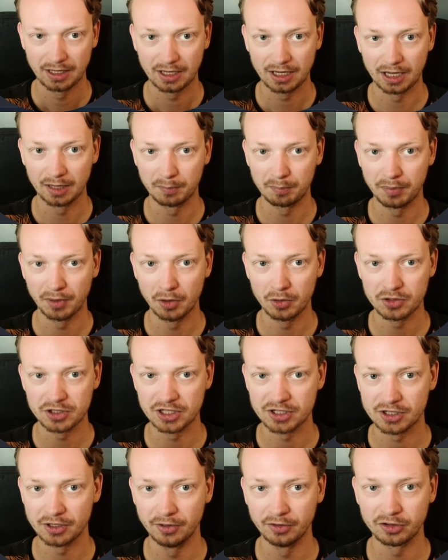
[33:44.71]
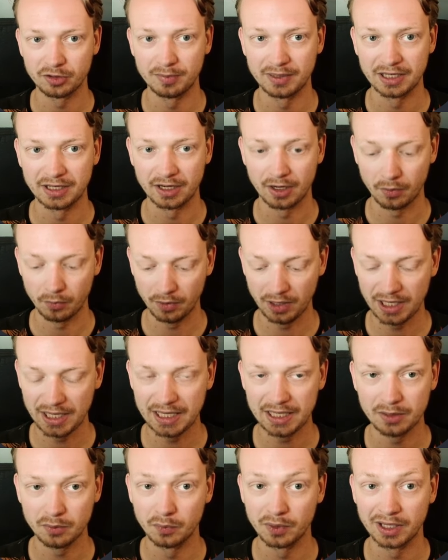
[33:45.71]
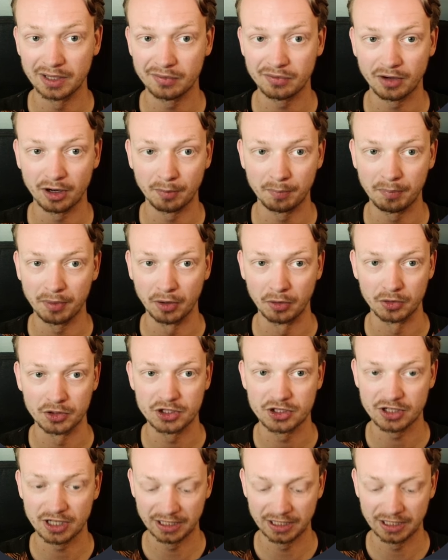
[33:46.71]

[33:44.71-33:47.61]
and post is going to be an array with our posts,